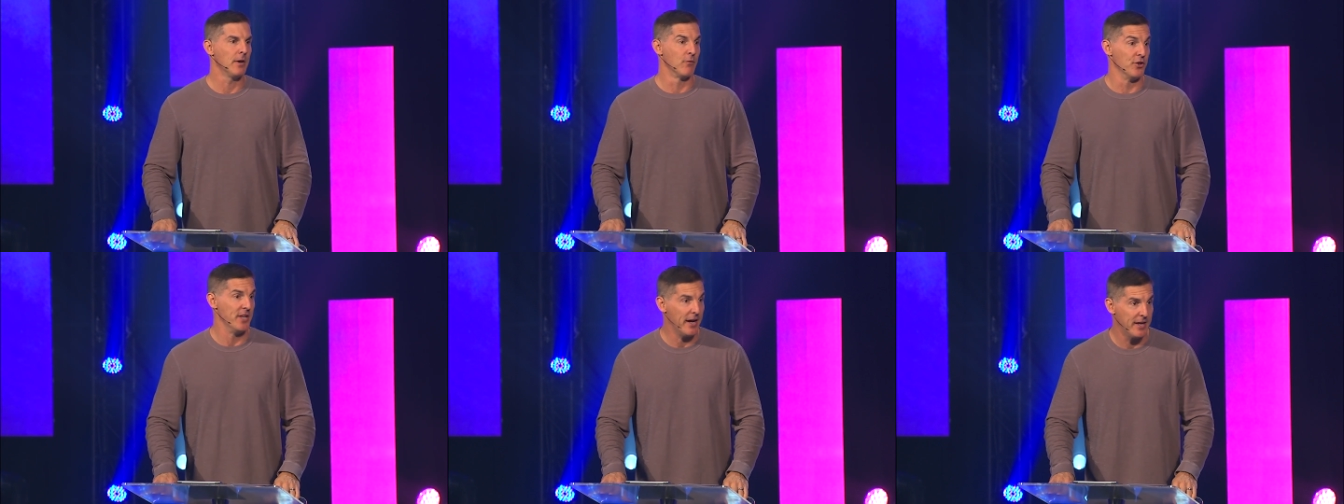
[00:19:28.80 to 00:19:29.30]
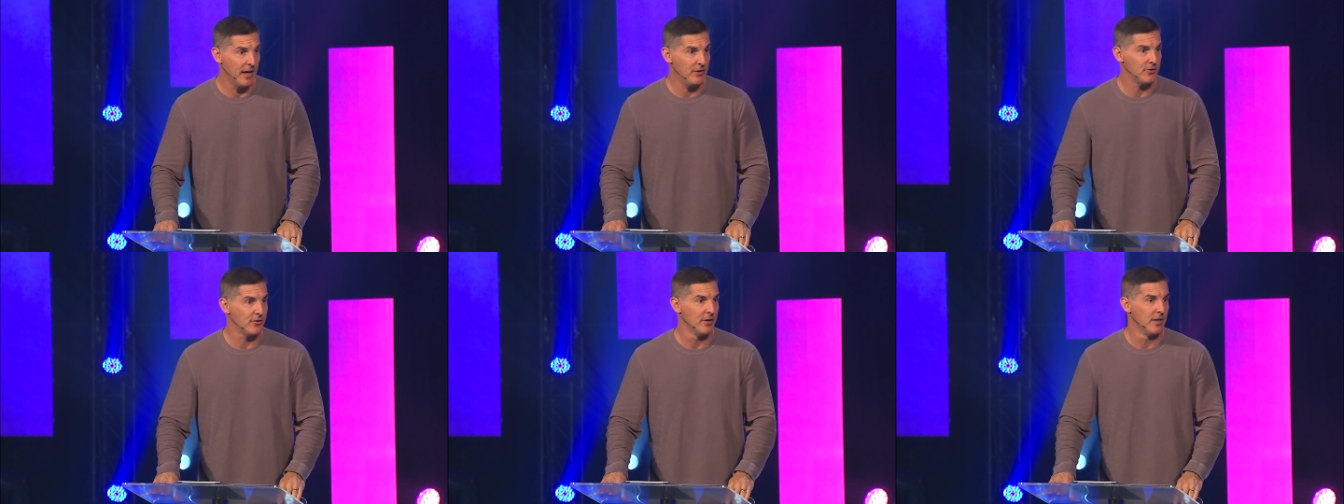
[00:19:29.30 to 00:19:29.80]
for
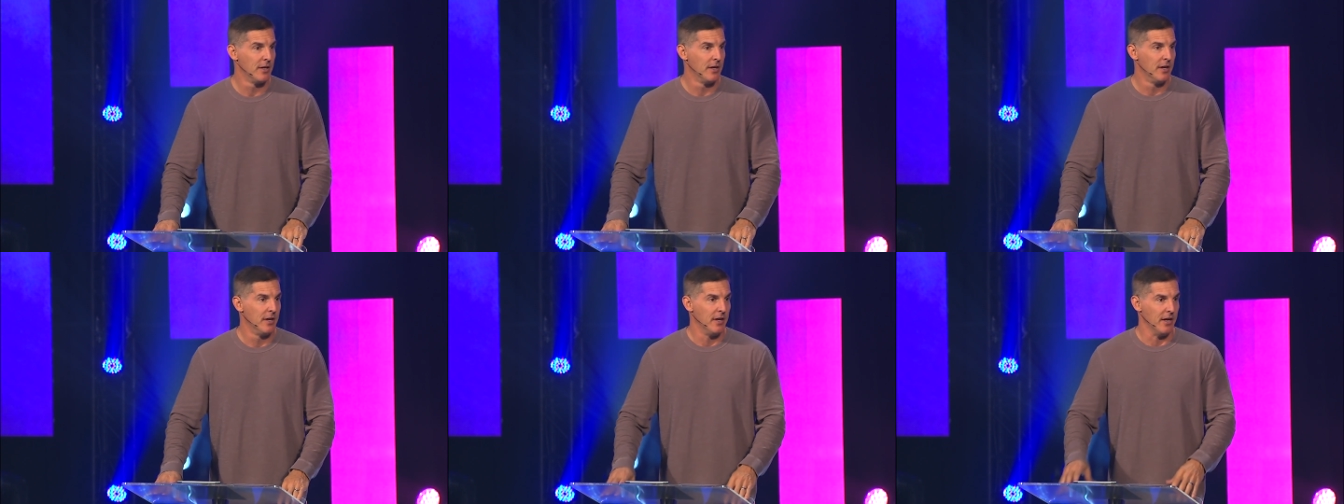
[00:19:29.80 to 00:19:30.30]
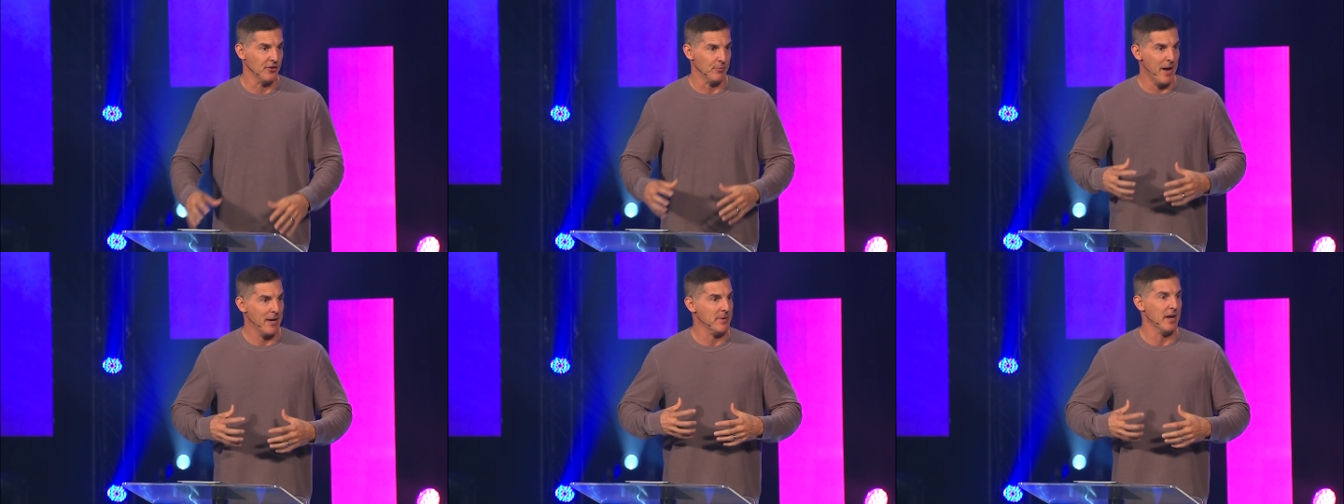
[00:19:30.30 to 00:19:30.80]
decades, it's
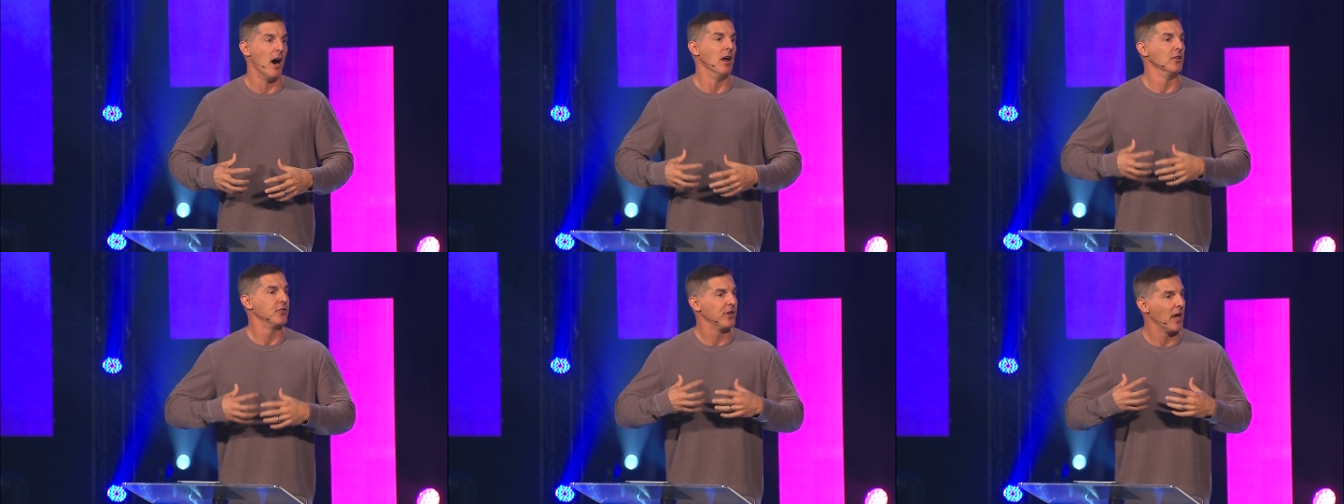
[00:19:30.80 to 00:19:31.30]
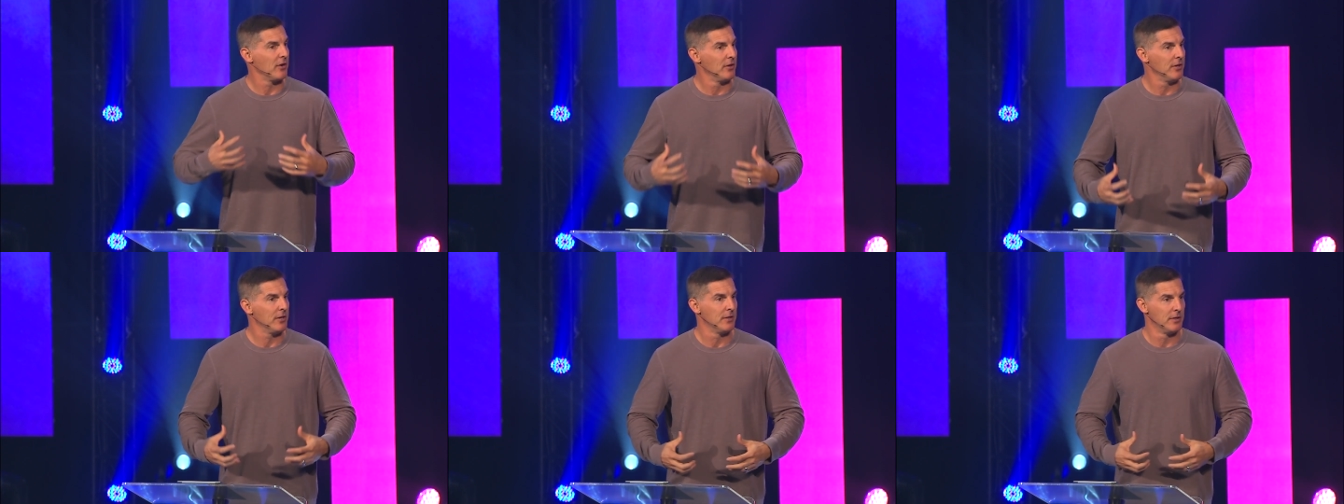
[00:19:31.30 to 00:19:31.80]
made me
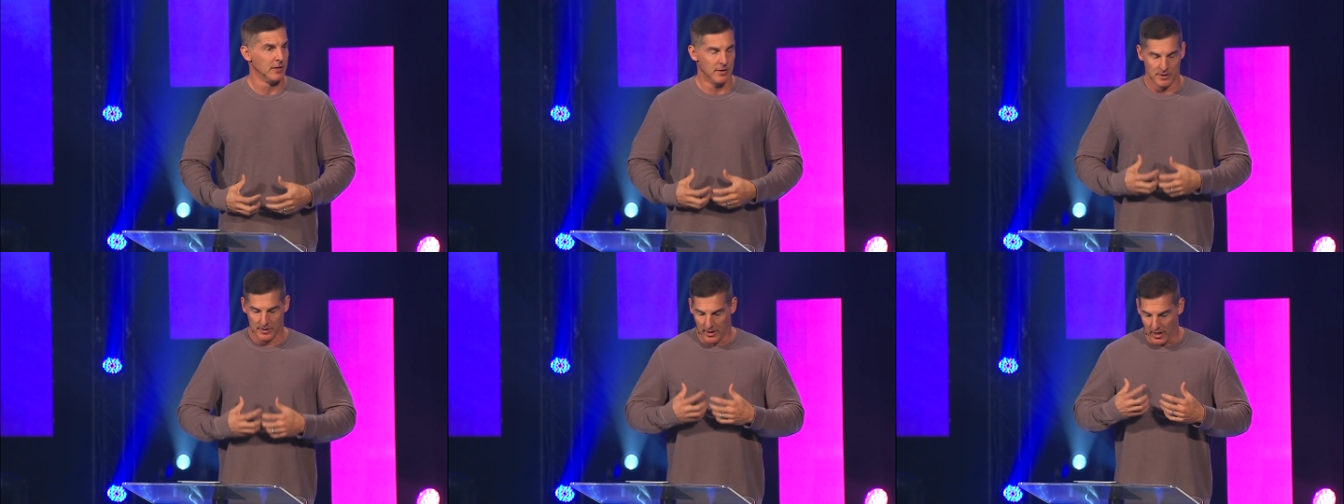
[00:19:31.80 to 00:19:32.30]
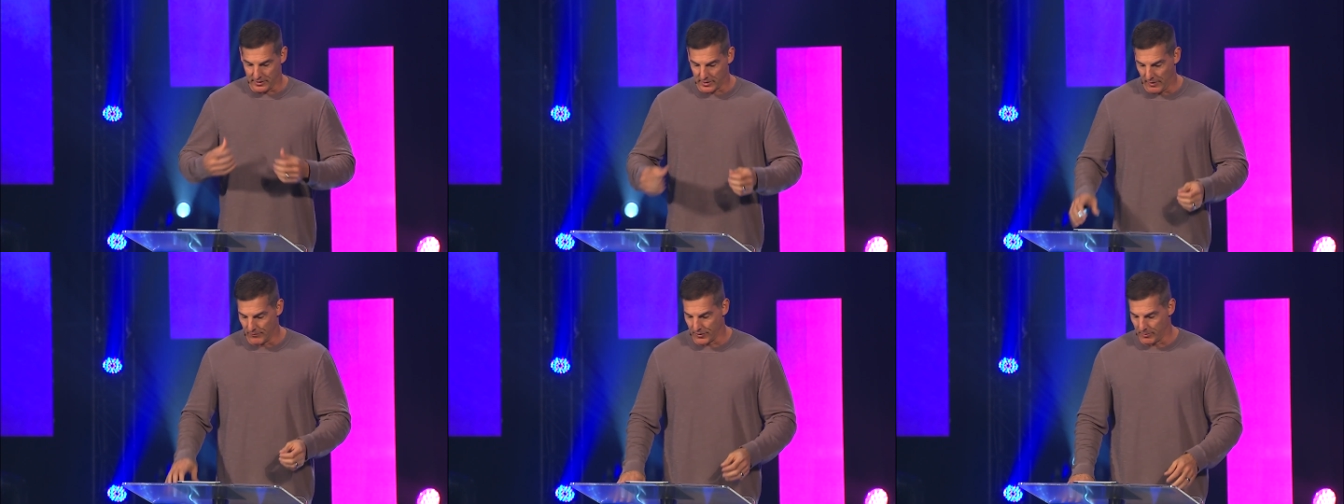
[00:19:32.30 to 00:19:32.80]
unsettled,
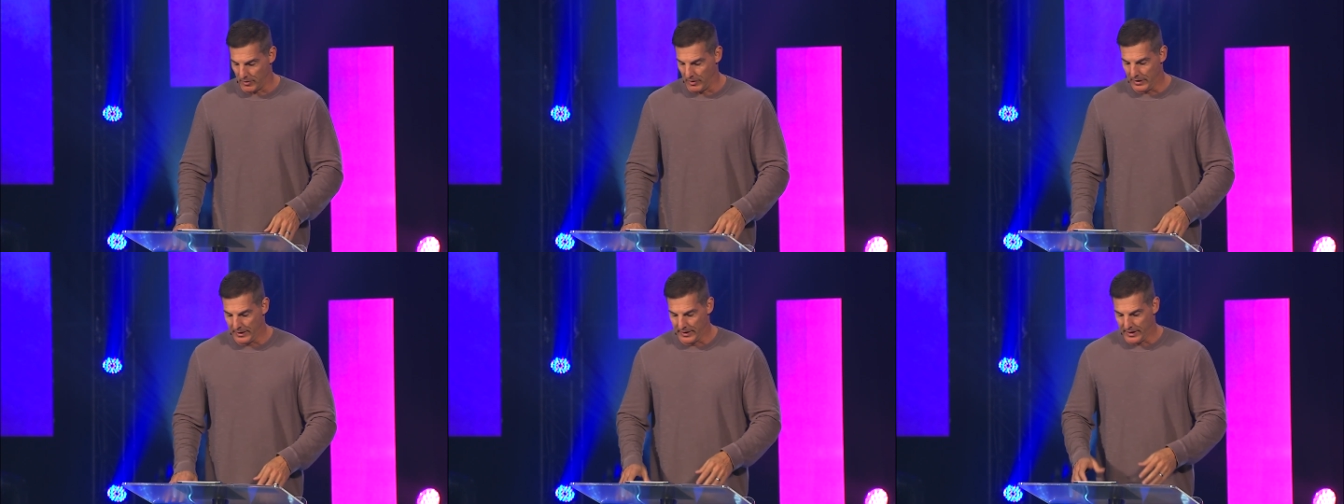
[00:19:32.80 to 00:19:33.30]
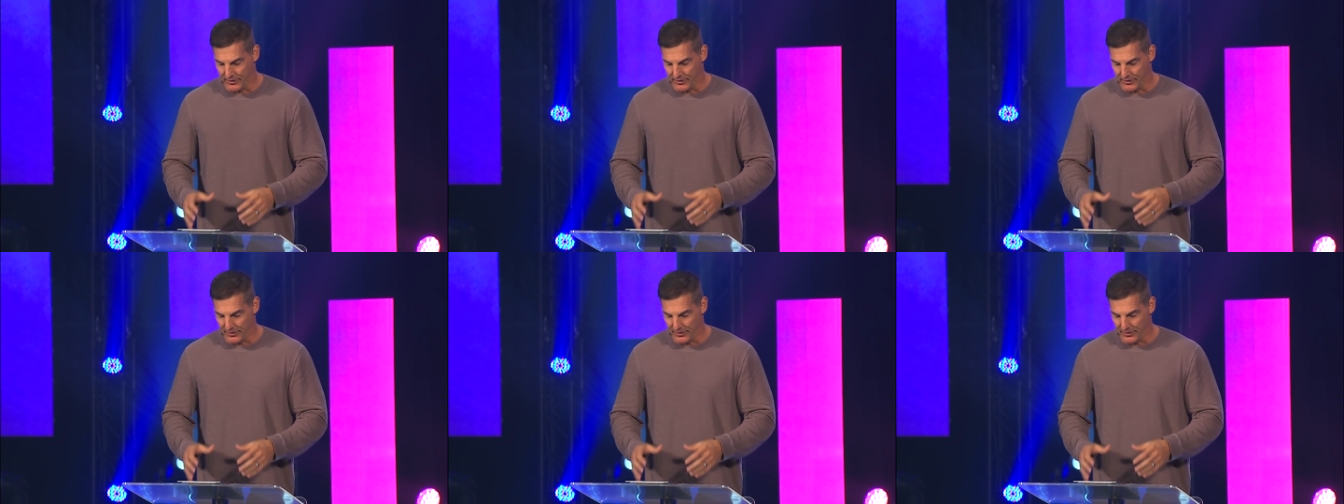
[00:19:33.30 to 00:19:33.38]
uncomfortable.